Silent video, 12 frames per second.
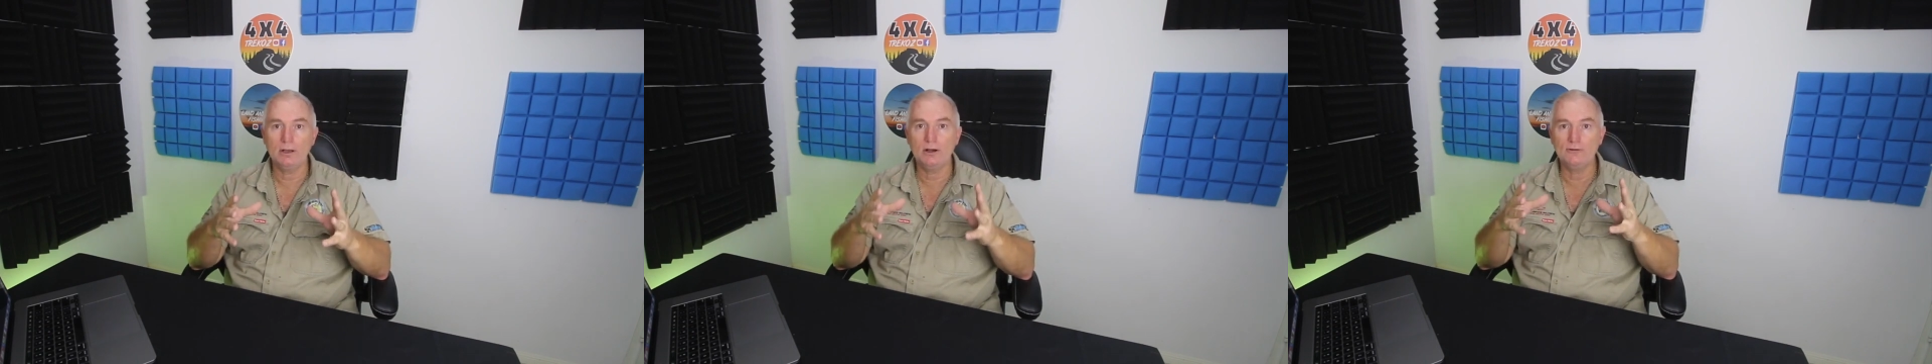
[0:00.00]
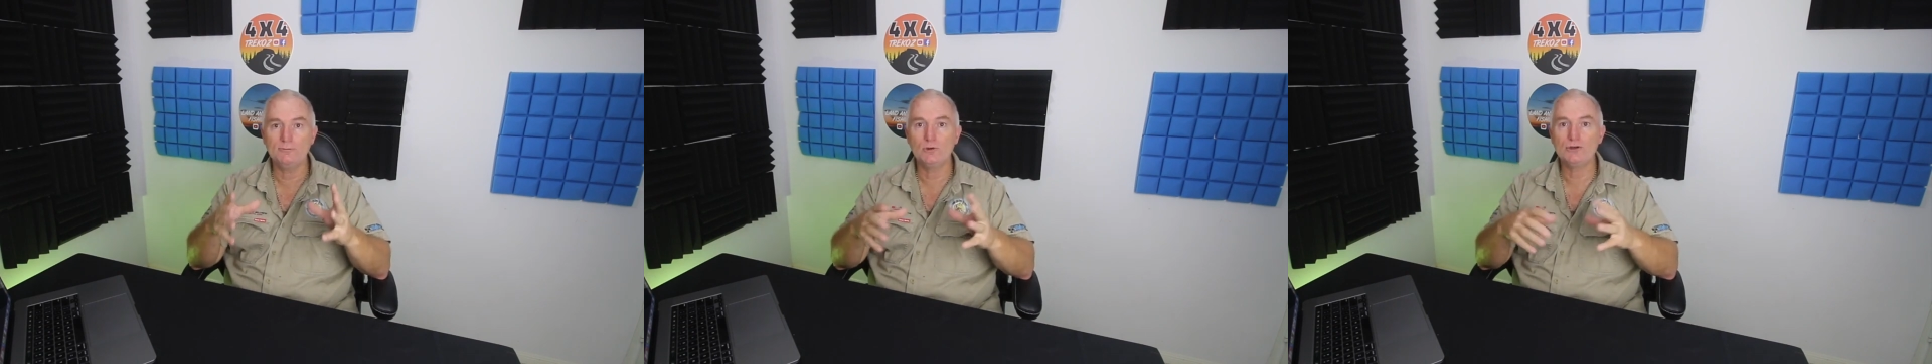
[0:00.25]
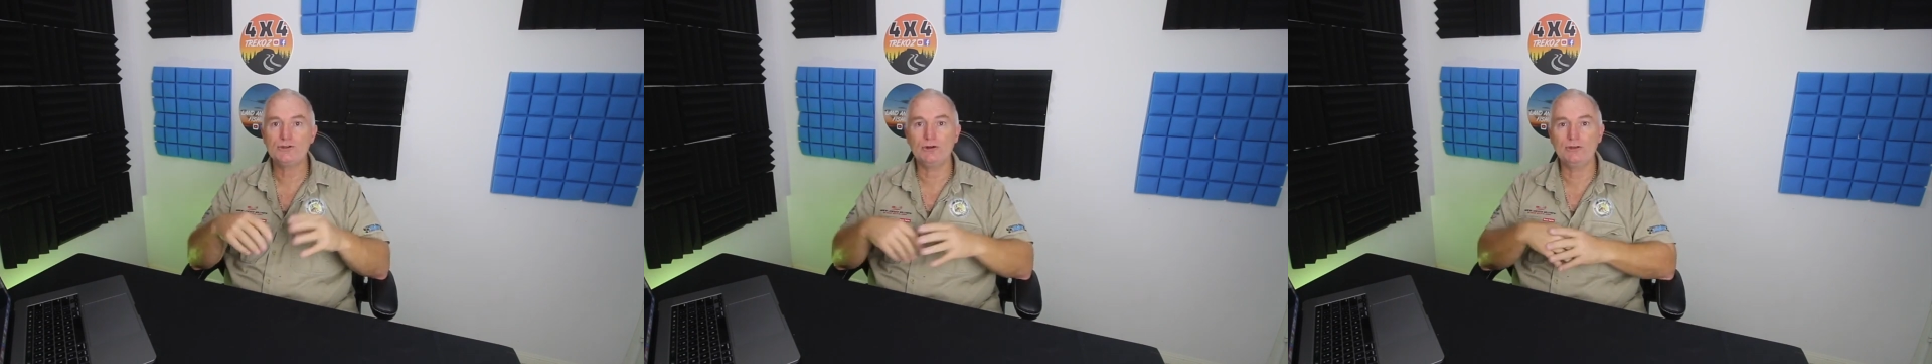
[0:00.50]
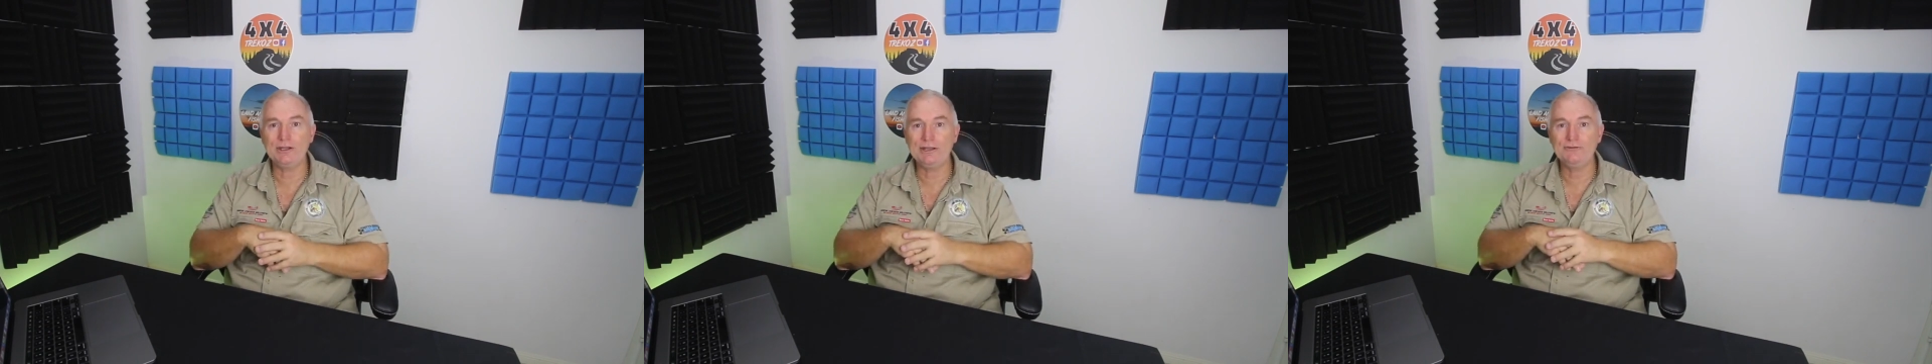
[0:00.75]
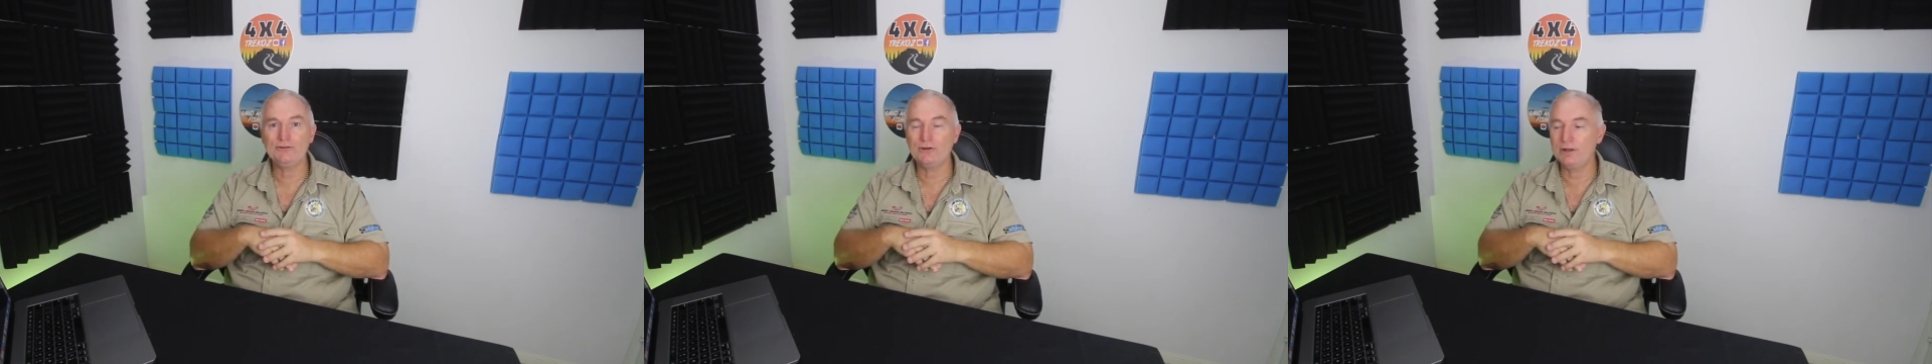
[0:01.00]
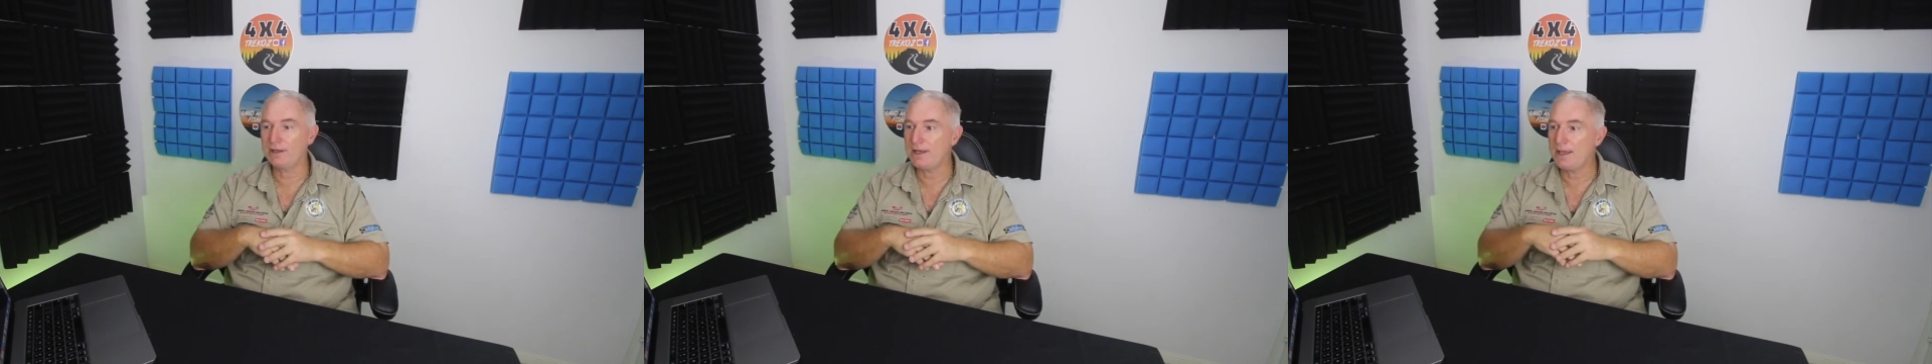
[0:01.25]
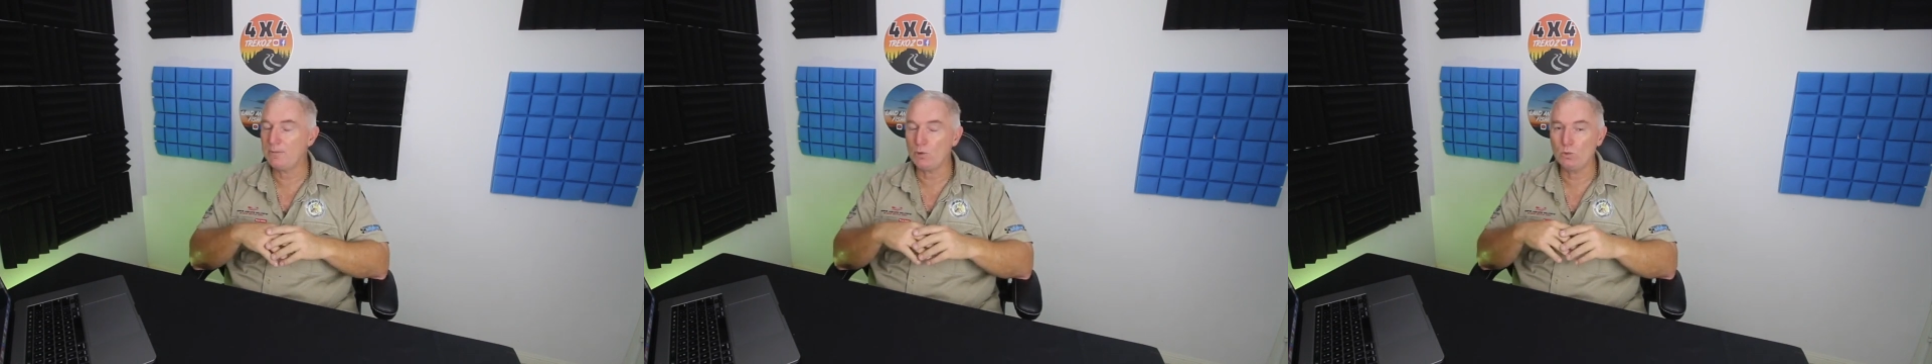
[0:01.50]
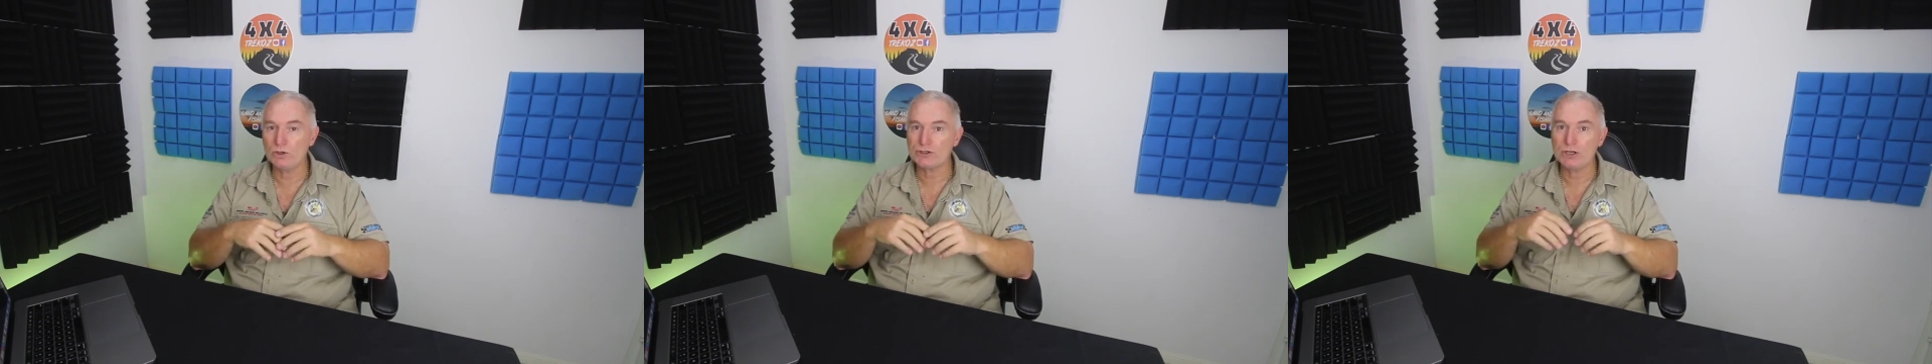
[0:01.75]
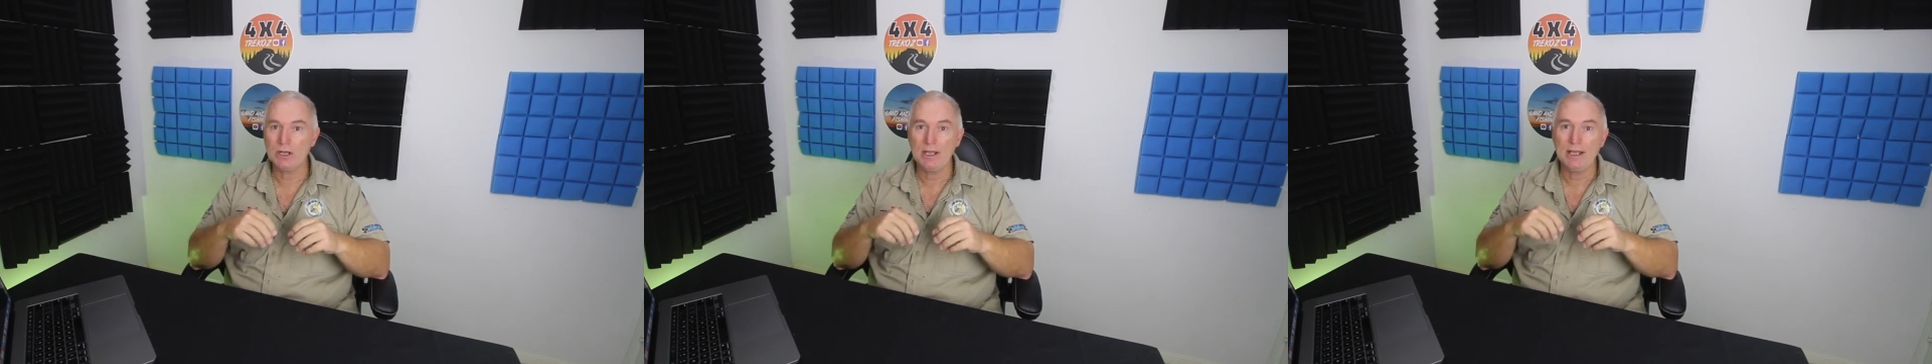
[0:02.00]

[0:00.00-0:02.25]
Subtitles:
of moisture on the inside of the camper, which